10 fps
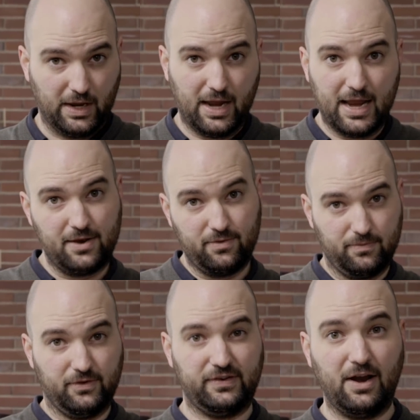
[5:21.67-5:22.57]

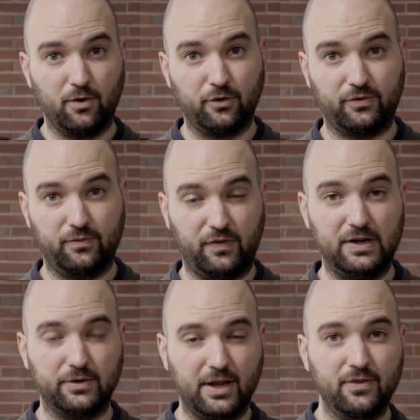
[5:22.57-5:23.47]
in the stereo
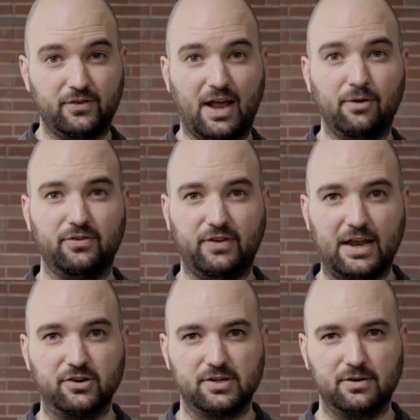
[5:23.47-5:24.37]
field, in the sound stage,